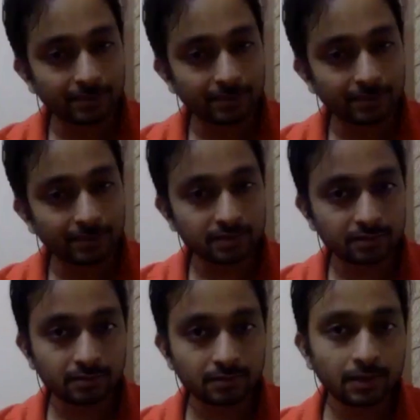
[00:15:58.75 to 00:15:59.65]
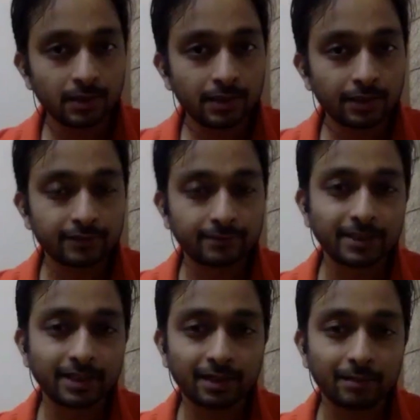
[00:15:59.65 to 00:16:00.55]
as well as
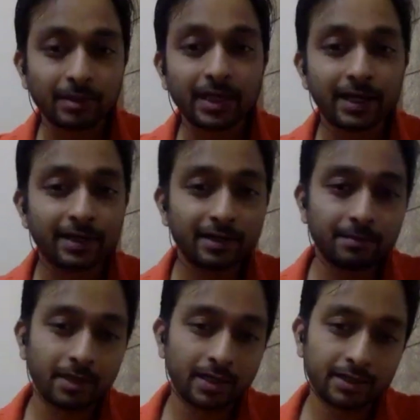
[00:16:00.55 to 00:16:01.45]
something that can be aided by